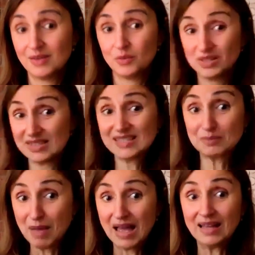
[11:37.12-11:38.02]
with this
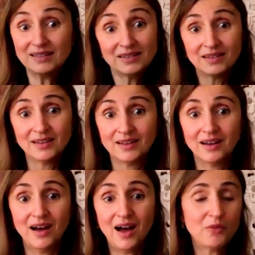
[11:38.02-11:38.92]
man,
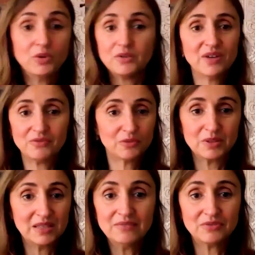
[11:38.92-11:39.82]
I would have never
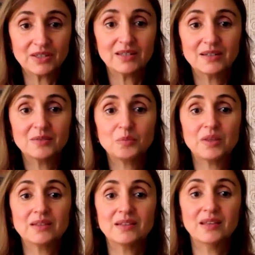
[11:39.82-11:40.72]
believed it.
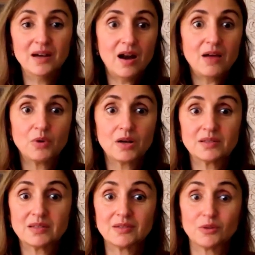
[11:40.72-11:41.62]
But here I was,
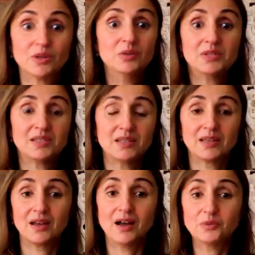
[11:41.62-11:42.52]
you know, he was
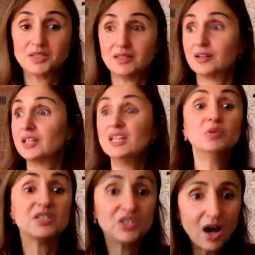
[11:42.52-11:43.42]
singing, I was here, he
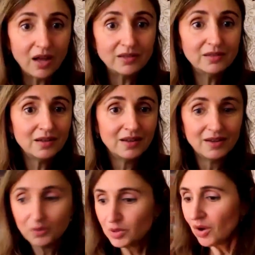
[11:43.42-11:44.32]
was done.
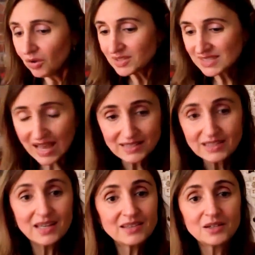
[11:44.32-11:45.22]
We all sat
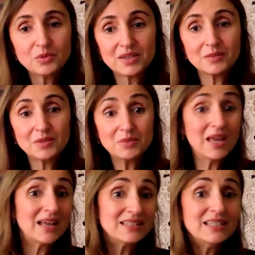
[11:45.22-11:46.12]
together with him and we
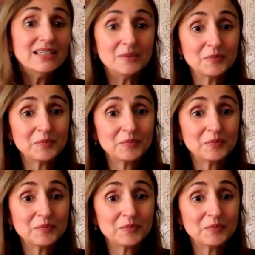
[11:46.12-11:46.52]
had tea,